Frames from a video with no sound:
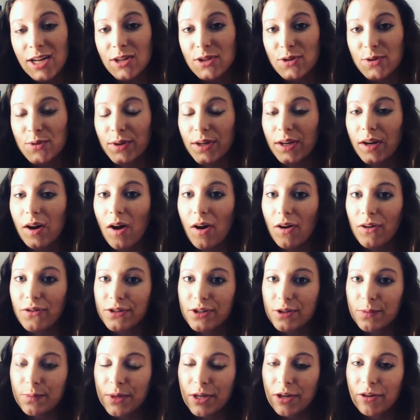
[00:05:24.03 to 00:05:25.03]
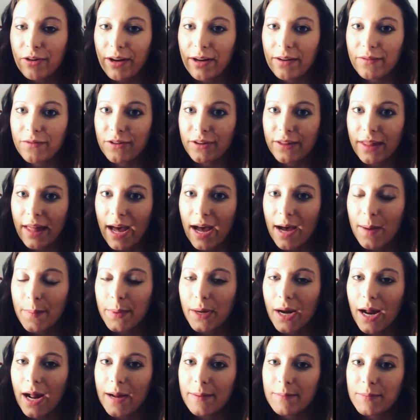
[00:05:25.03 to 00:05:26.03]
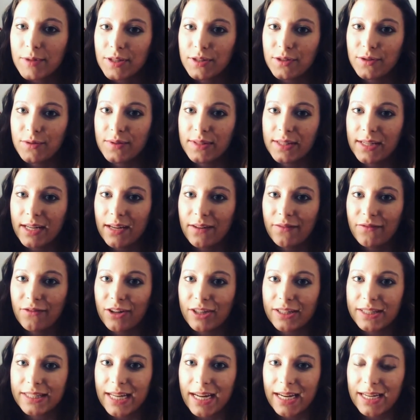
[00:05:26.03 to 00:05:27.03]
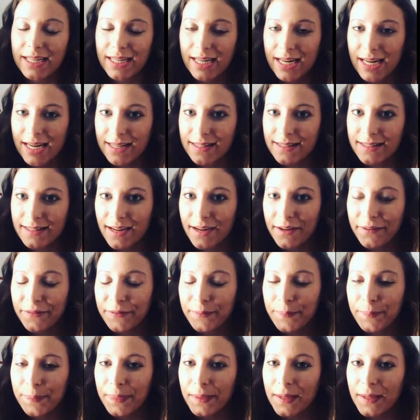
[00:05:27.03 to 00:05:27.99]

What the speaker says: So it can also be great for that, but I'm just using it for technique stuff.